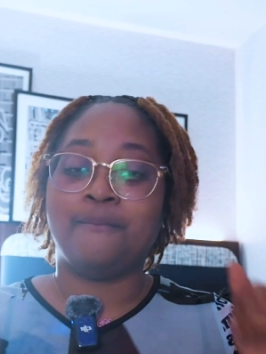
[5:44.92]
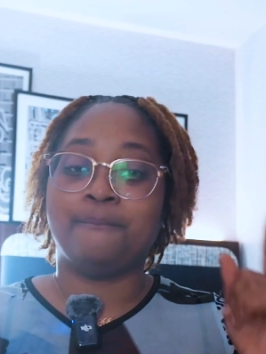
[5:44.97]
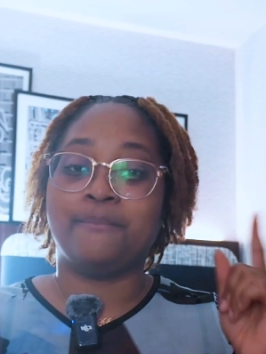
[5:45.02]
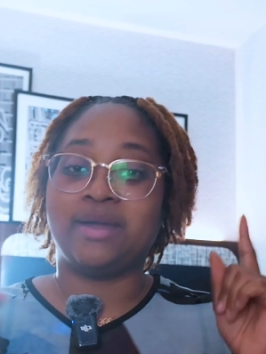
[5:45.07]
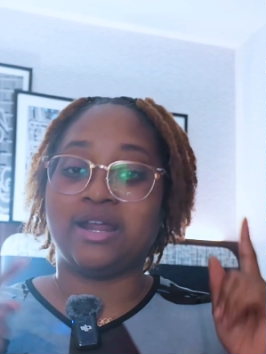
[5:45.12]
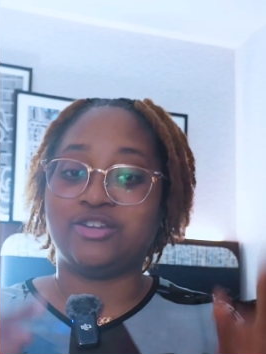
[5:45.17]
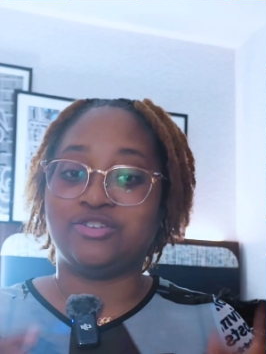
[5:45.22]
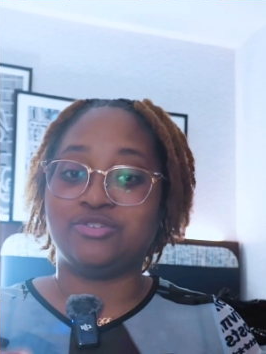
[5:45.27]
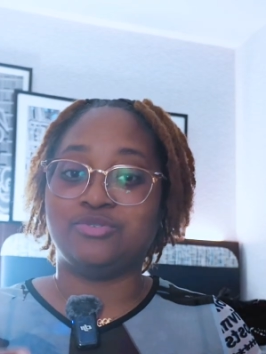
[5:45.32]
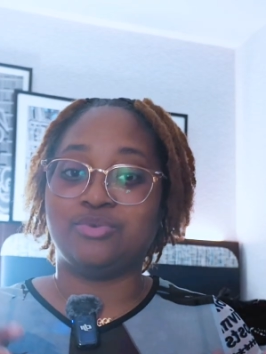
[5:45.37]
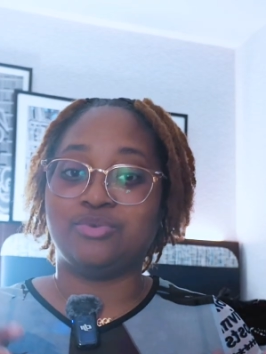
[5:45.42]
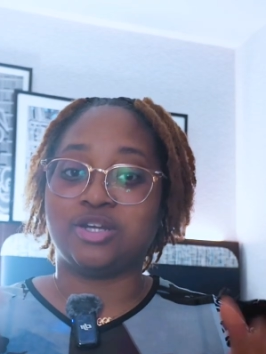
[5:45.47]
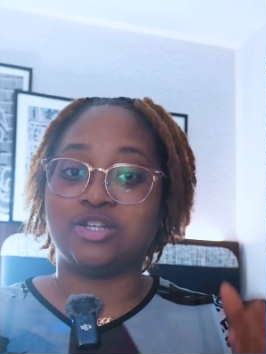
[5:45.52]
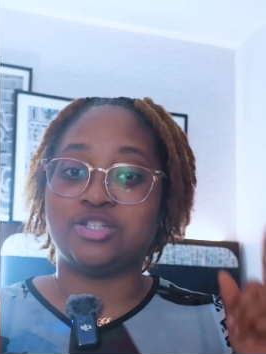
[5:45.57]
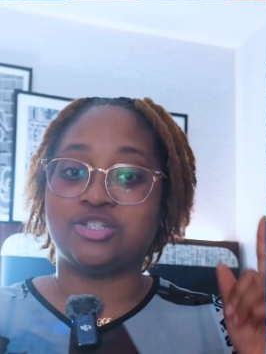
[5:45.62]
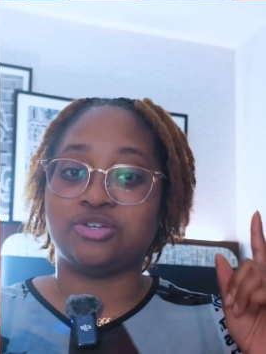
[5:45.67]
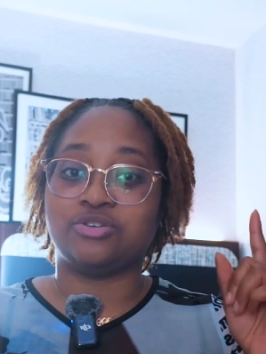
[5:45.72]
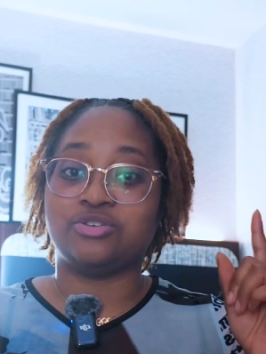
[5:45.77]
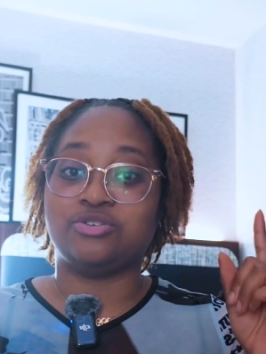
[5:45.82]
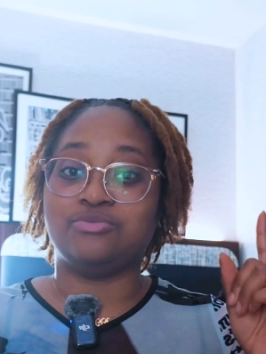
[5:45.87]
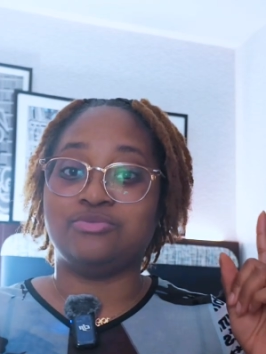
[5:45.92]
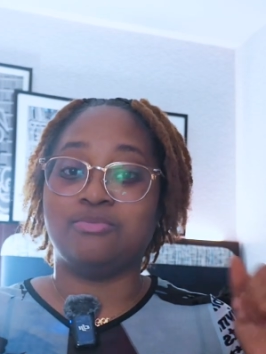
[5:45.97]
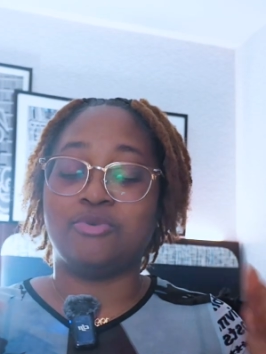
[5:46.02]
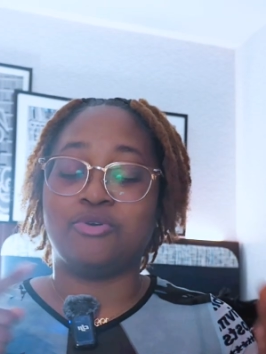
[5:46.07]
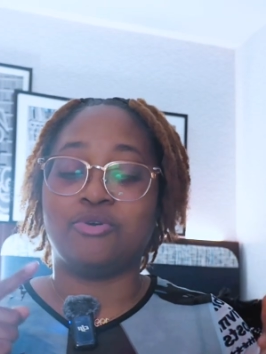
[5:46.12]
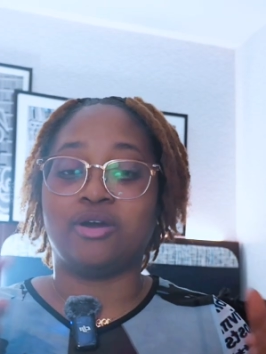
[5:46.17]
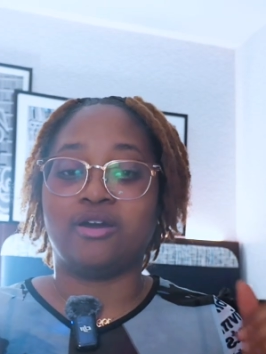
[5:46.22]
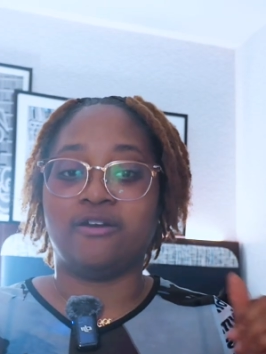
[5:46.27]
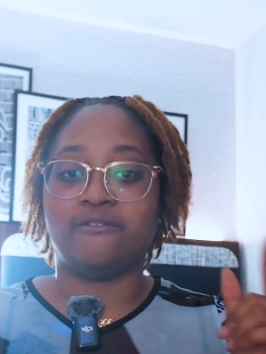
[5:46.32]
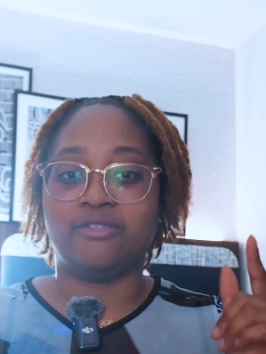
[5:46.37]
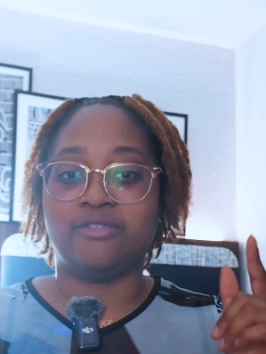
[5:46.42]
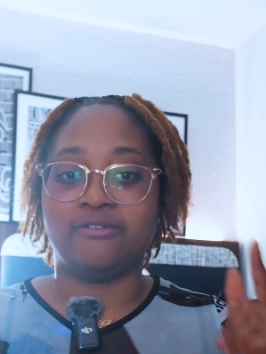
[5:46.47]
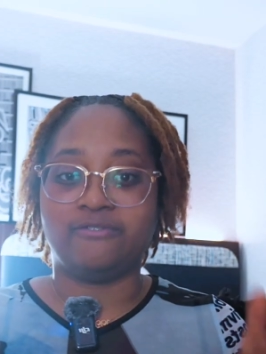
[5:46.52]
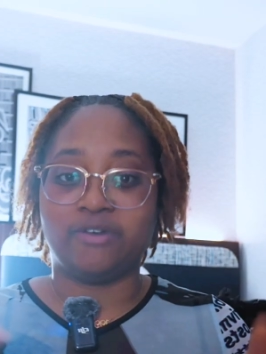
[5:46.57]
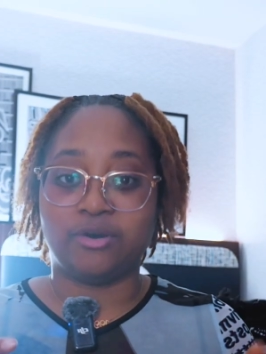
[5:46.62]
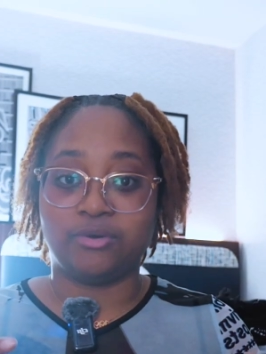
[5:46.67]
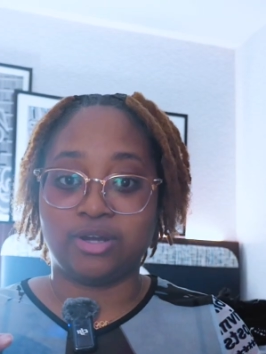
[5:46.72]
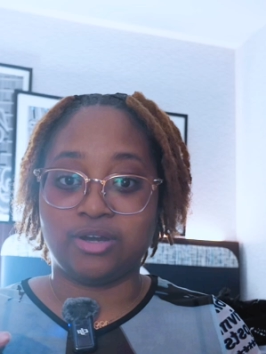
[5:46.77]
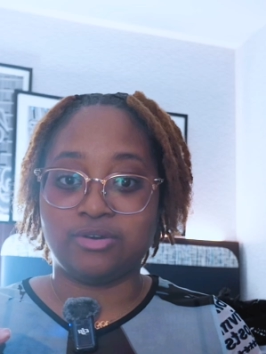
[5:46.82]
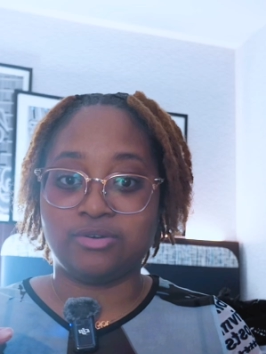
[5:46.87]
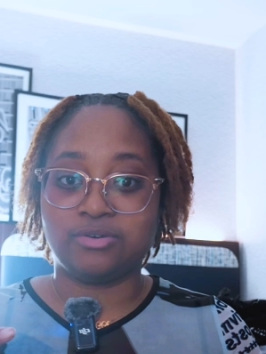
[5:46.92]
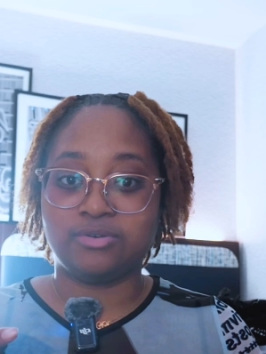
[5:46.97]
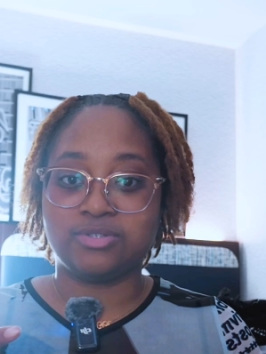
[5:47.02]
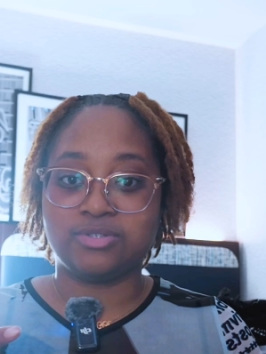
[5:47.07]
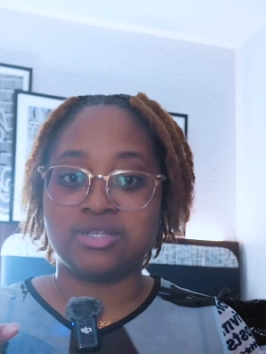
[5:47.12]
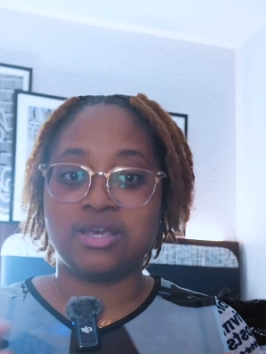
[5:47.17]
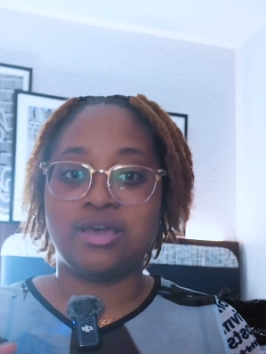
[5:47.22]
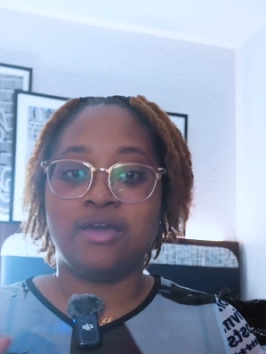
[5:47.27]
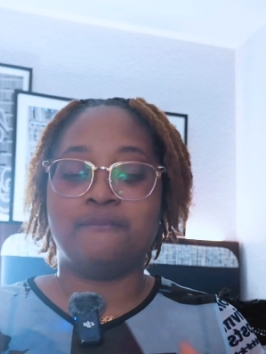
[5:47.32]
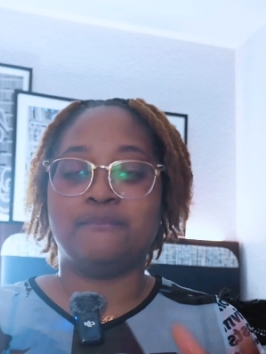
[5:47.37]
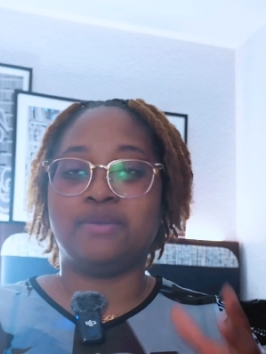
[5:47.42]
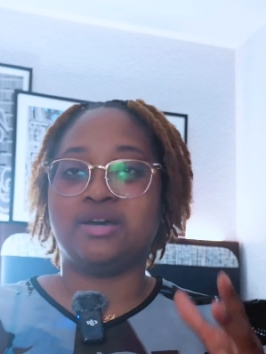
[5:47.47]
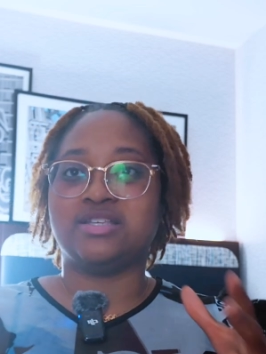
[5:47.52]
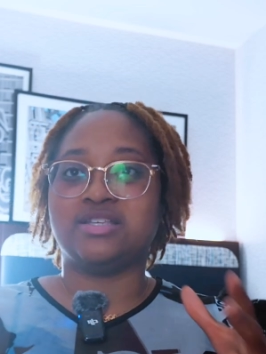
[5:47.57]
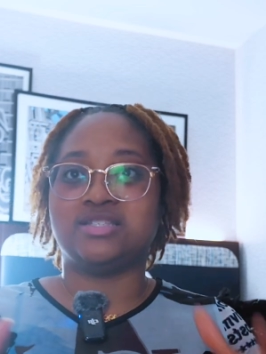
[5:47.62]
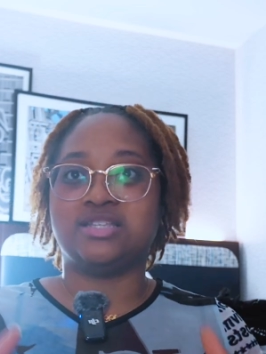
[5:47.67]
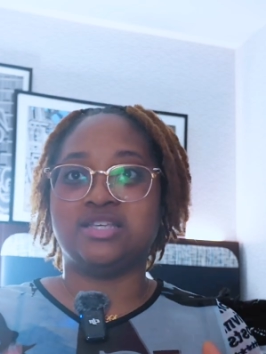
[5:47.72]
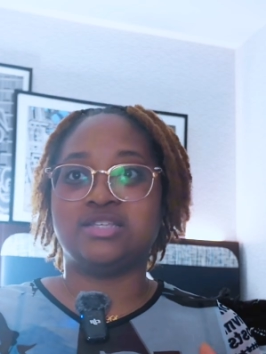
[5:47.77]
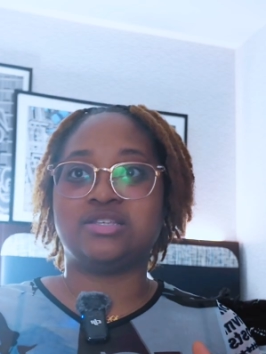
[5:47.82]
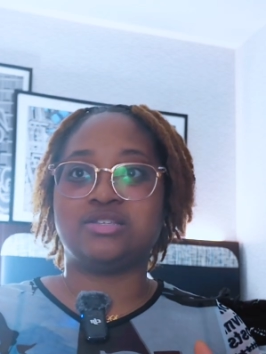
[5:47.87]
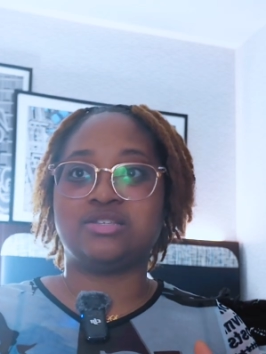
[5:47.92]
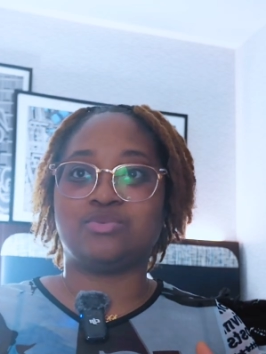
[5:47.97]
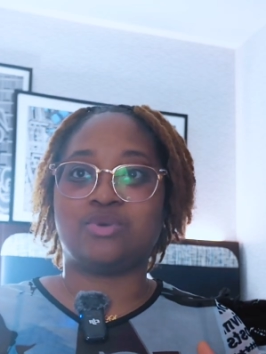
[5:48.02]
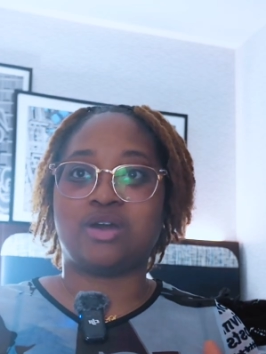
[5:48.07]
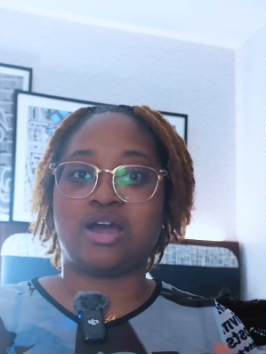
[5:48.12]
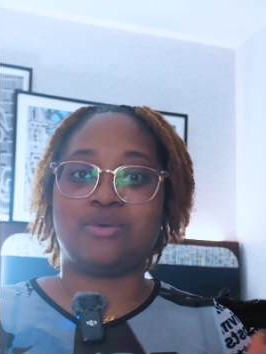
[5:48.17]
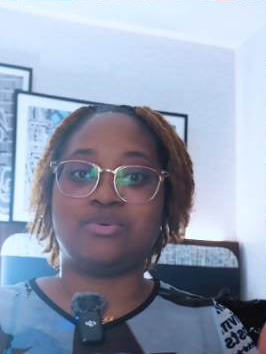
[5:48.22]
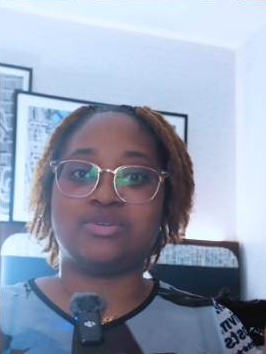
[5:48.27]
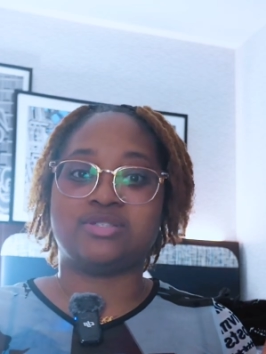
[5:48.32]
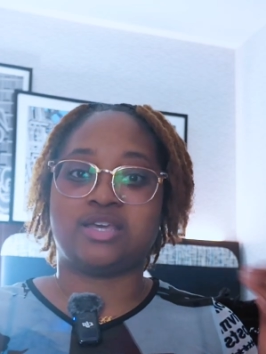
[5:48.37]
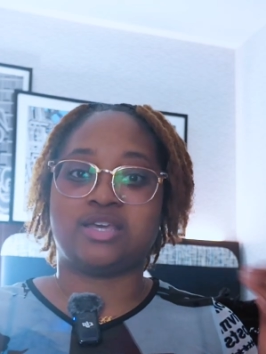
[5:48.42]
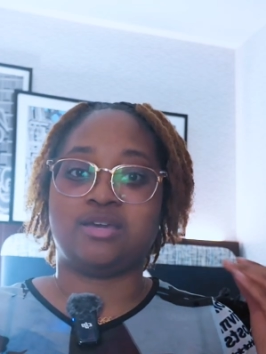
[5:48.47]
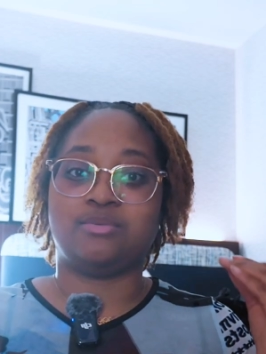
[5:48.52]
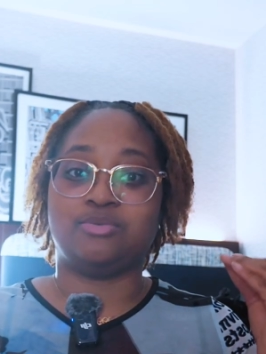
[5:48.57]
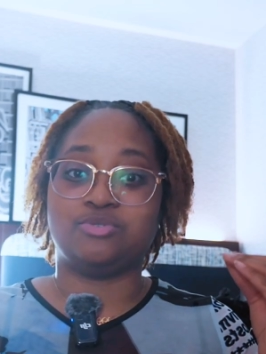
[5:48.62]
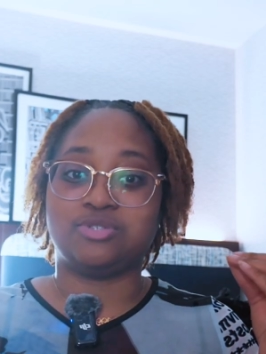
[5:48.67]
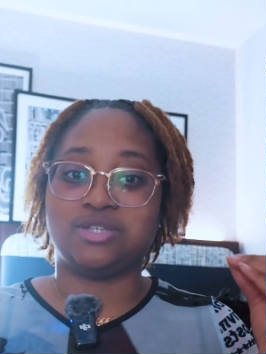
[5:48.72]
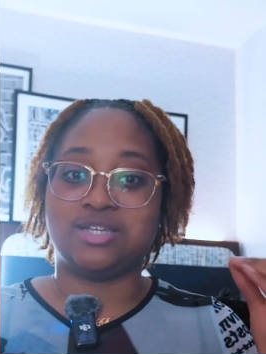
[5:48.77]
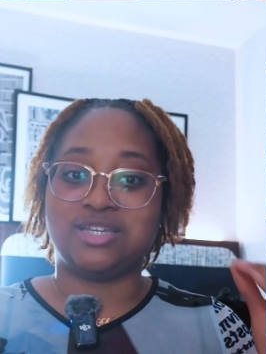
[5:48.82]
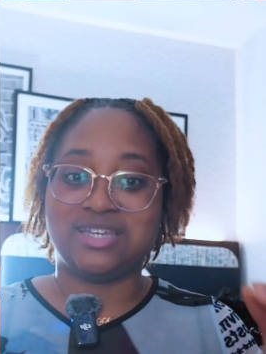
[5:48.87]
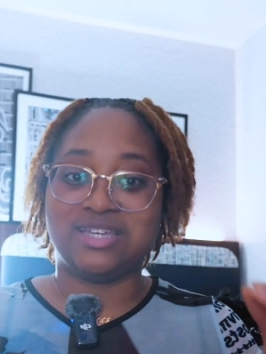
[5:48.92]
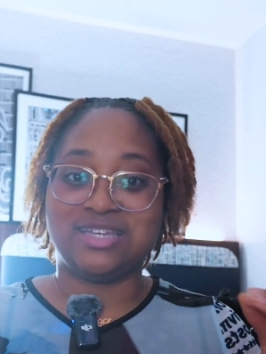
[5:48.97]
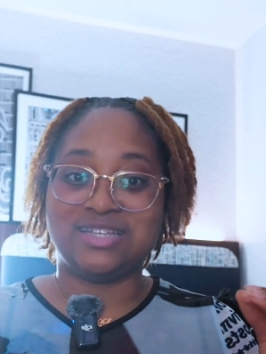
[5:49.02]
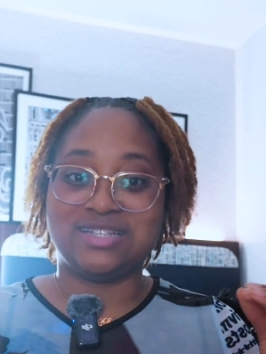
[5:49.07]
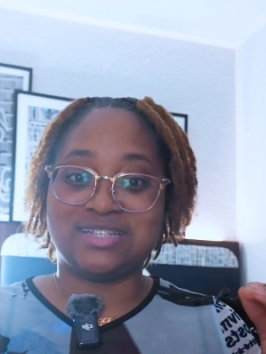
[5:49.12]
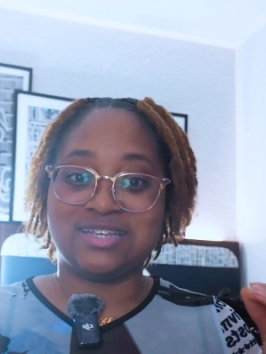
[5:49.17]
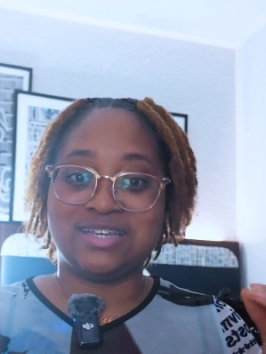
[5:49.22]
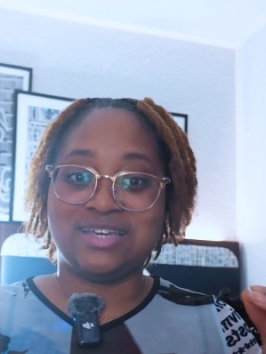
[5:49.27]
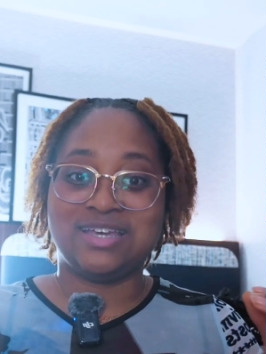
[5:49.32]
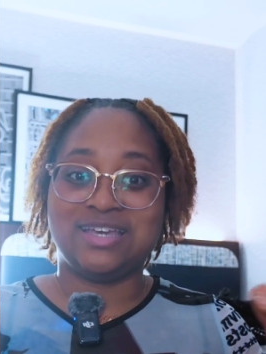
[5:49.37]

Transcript: but I do want to show you more of the photos because this is where I was able to get